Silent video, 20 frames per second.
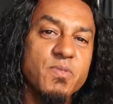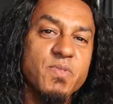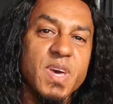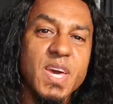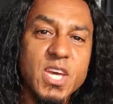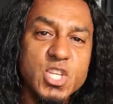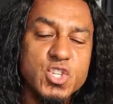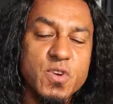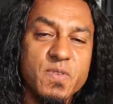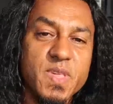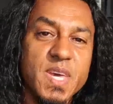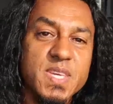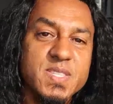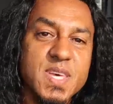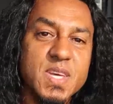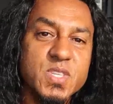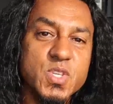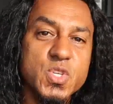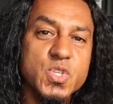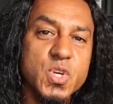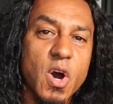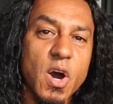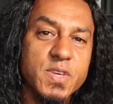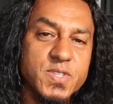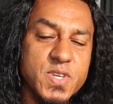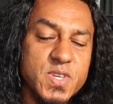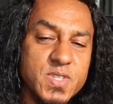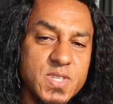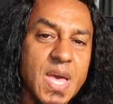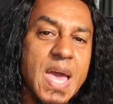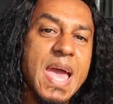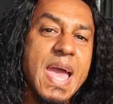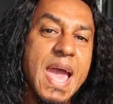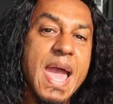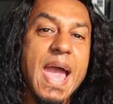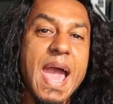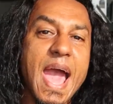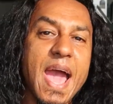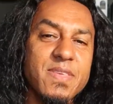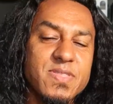of each of these exercises,
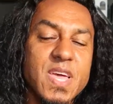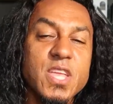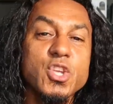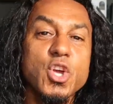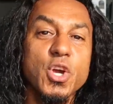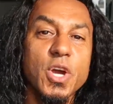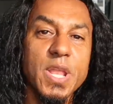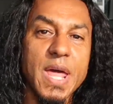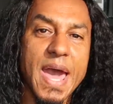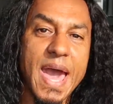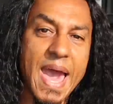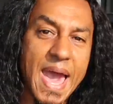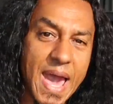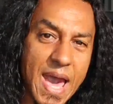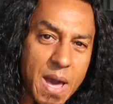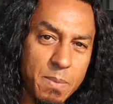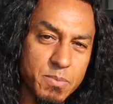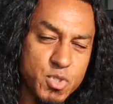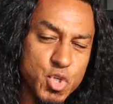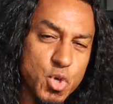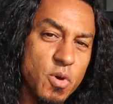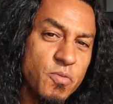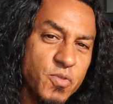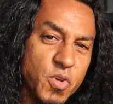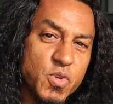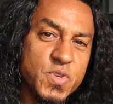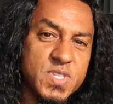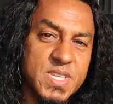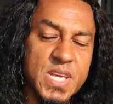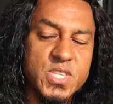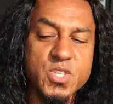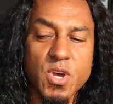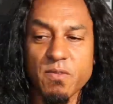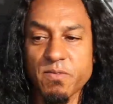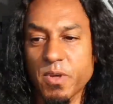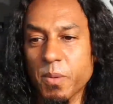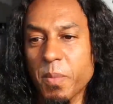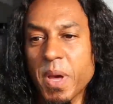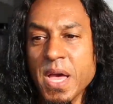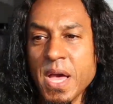and then you're going to um, do a few sets
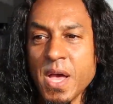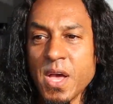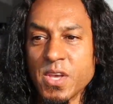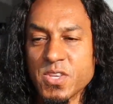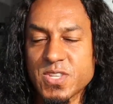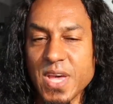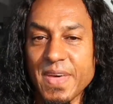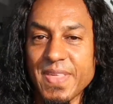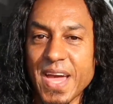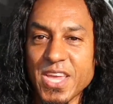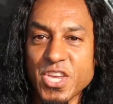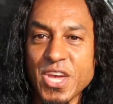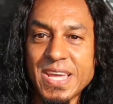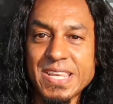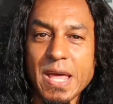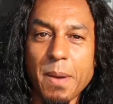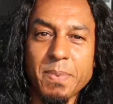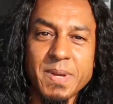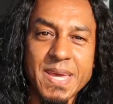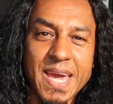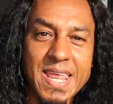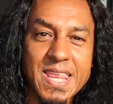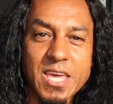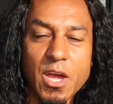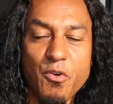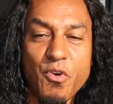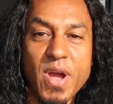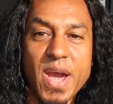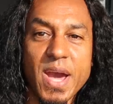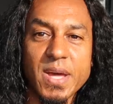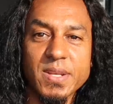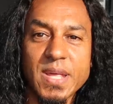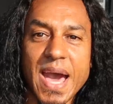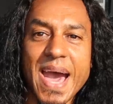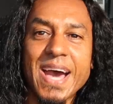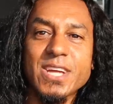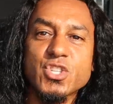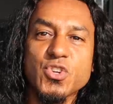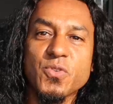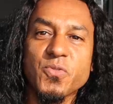of them so that you end up getting around
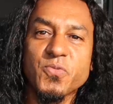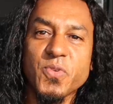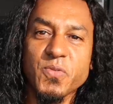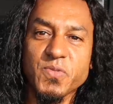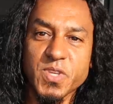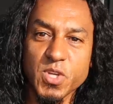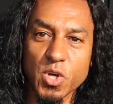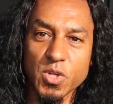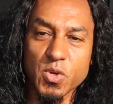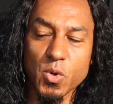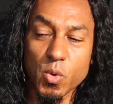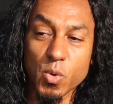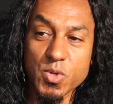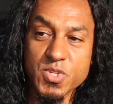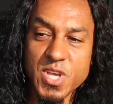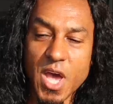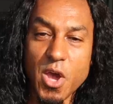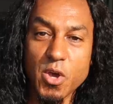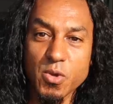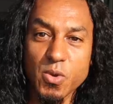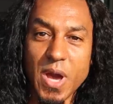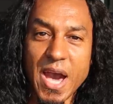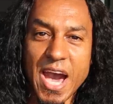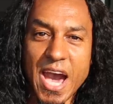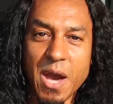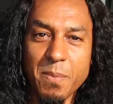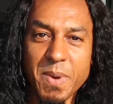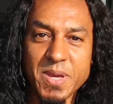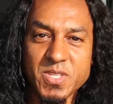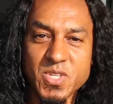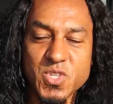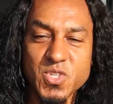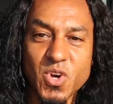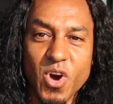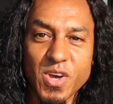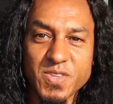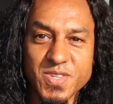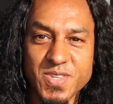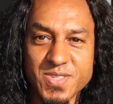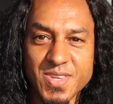150 or, or so um,
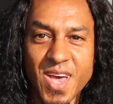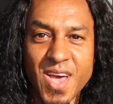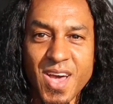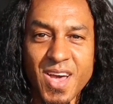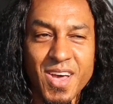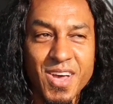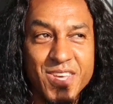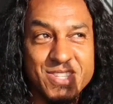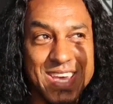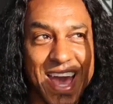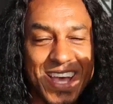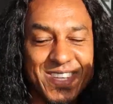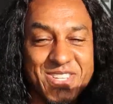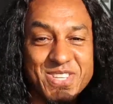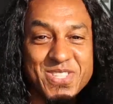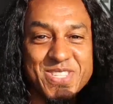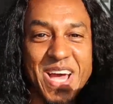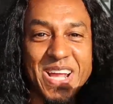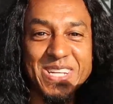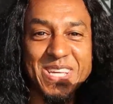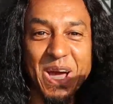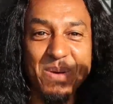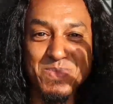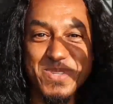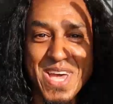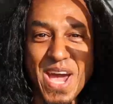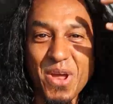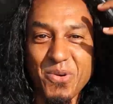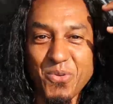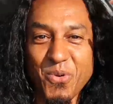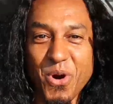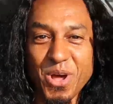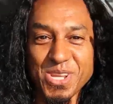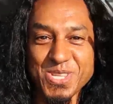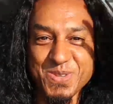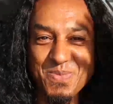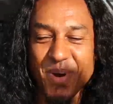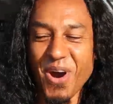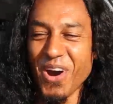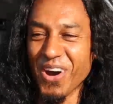exercises. So as the sun comes out right
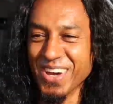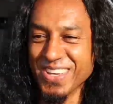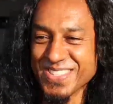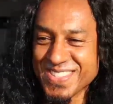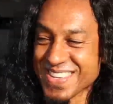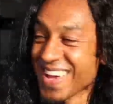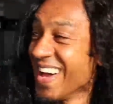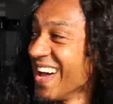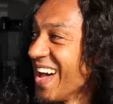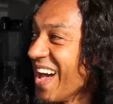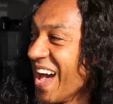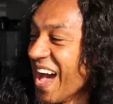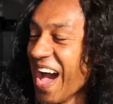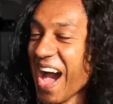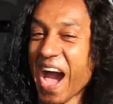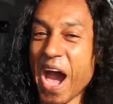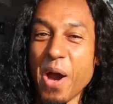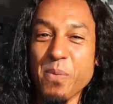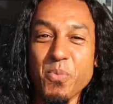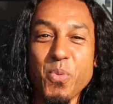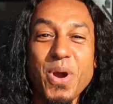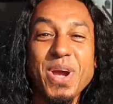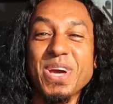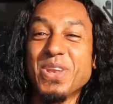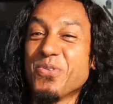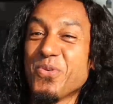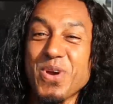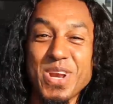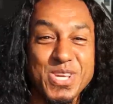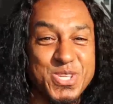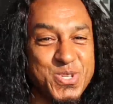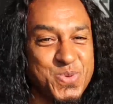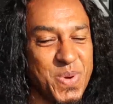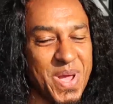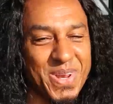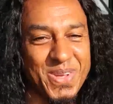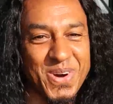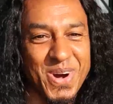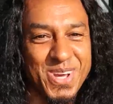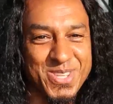into my eyes, um, we're going to really
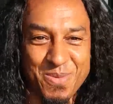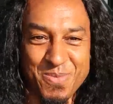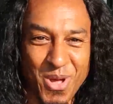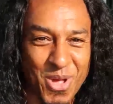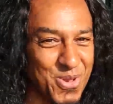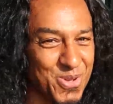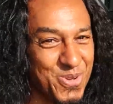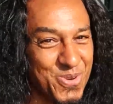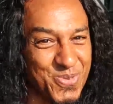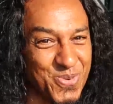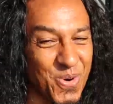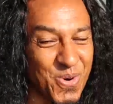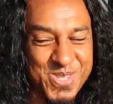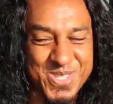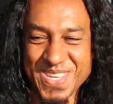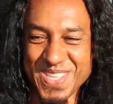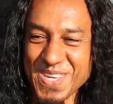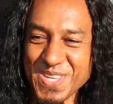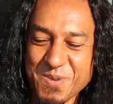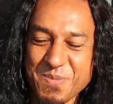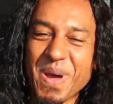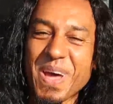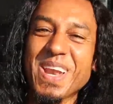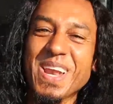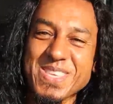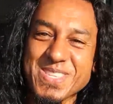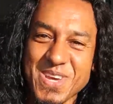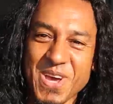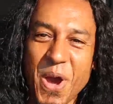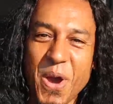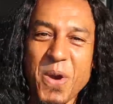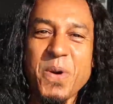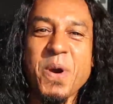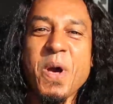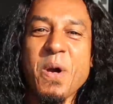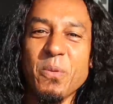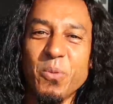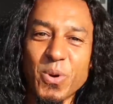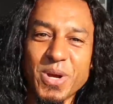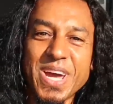sweat, guys. I'm not looking forward to this, but let's go.
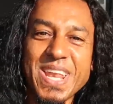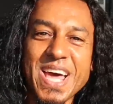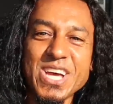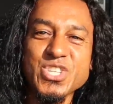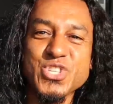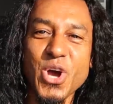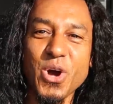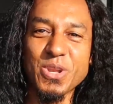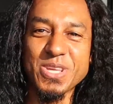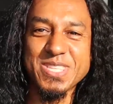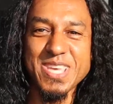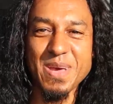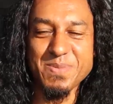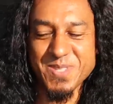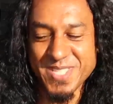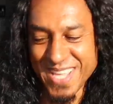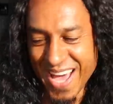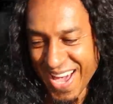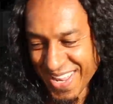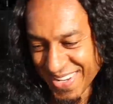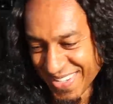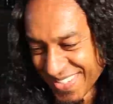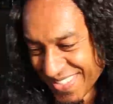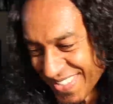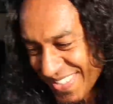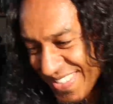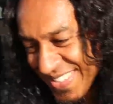We'll get our shoulder taps started.